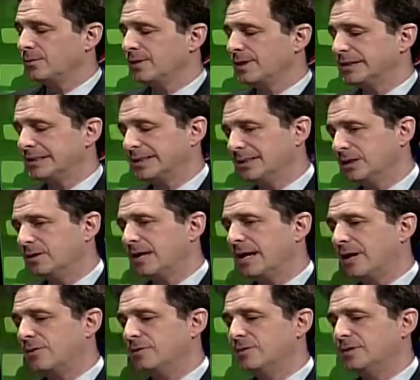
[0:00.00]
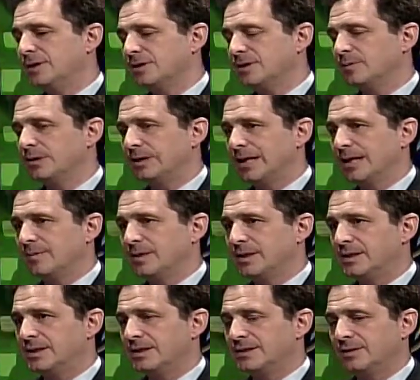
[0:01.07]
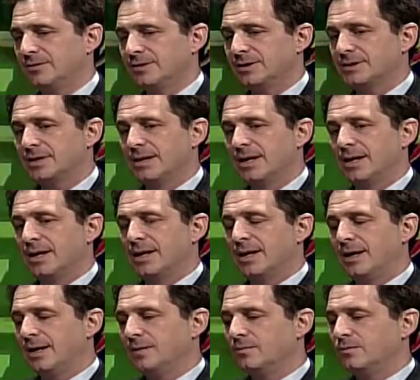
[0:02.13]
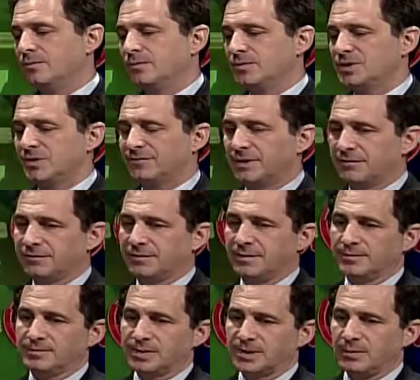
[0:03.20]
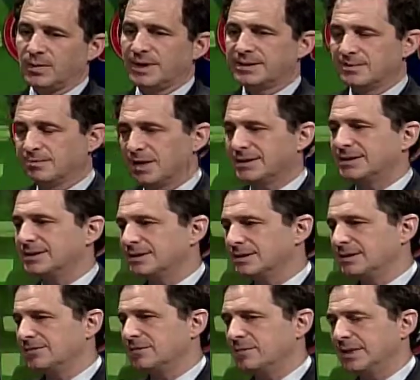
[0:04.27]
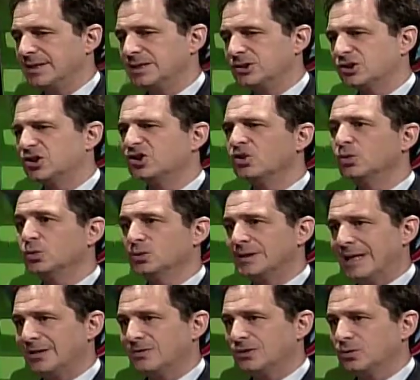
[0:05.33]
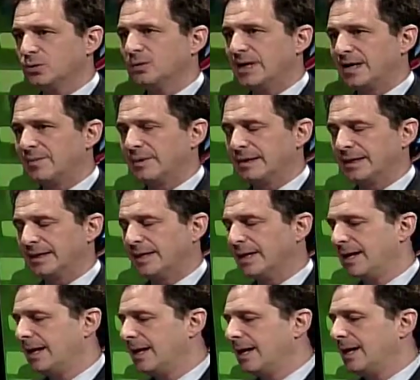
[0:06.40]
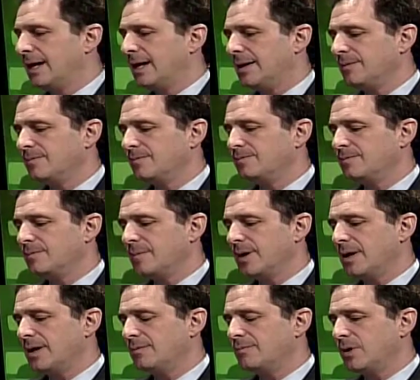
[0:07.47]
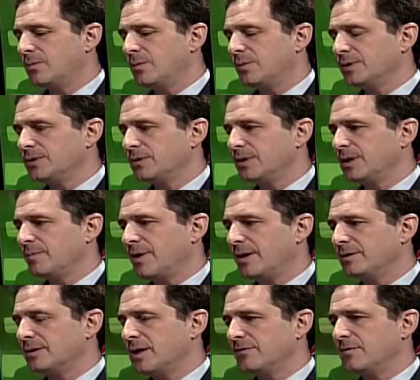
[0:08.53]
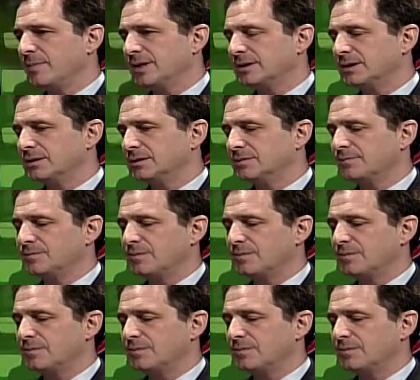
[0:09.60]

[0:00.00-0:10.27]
continuing our municipal liability series, shifting from subways and buses in different places to school now, school liability. But when we're talking about governmental